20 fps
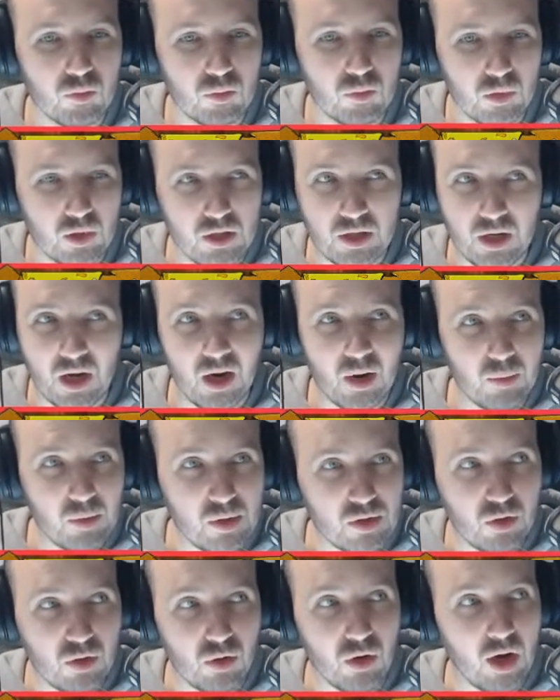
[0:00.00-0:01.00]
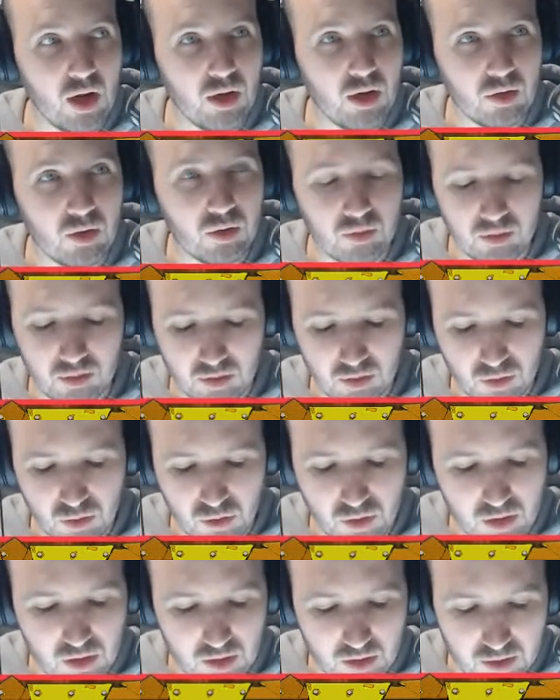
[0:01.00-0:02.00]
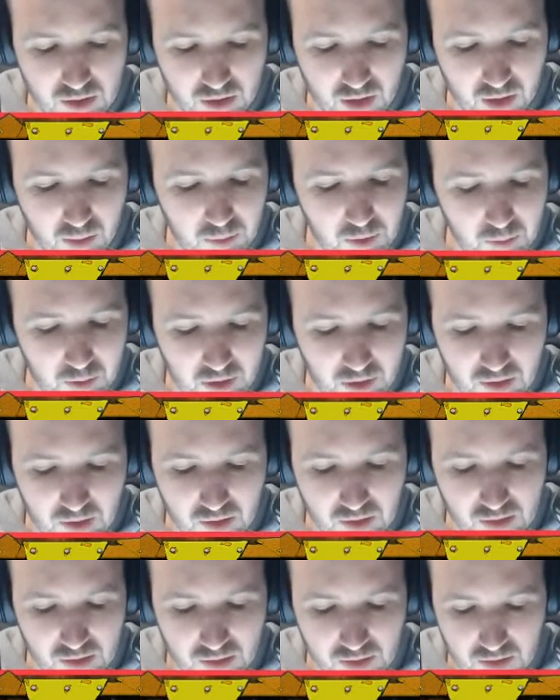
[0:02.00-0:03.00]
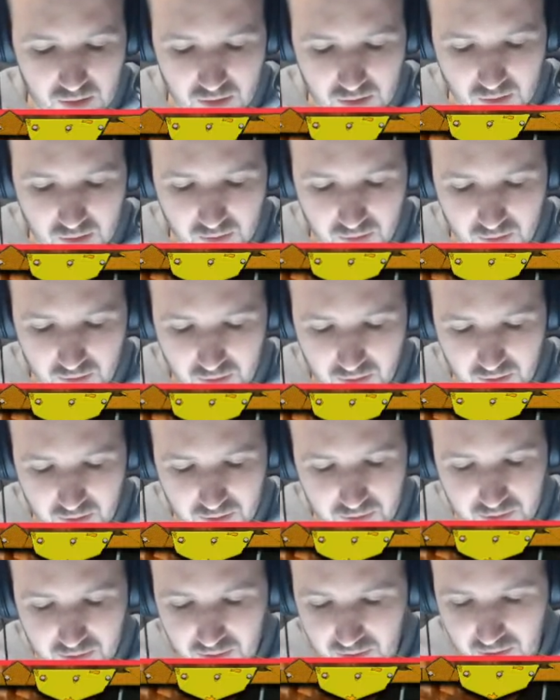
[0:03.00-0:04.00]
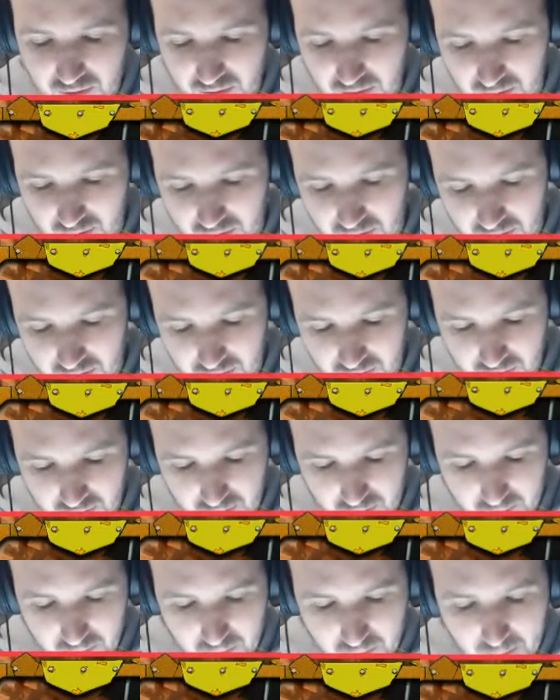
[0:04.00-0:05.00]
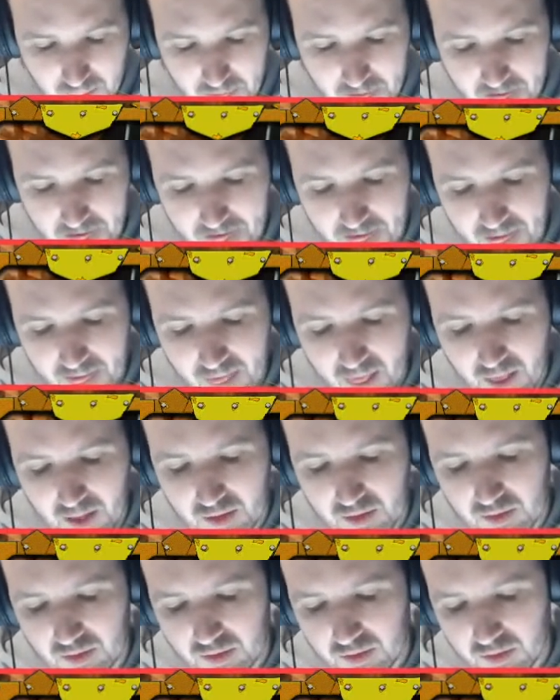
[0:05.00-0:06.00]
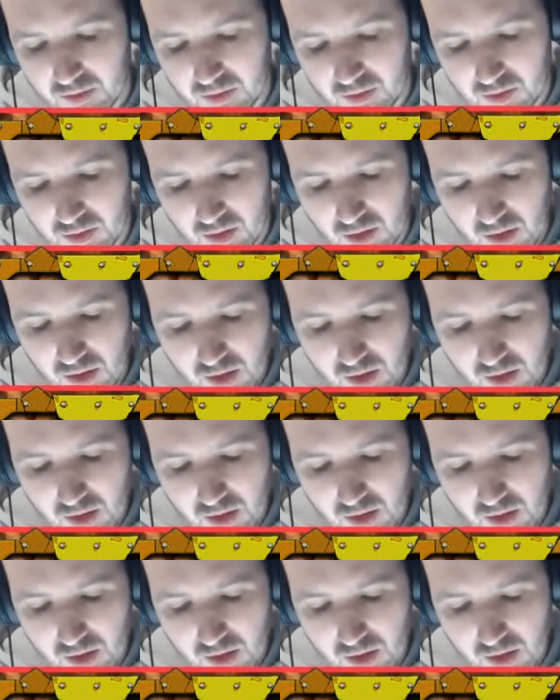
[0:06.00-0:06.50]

His army's cracking. You should see his army, man. I bet. Is it all painted in that same kind of scheme? Is it?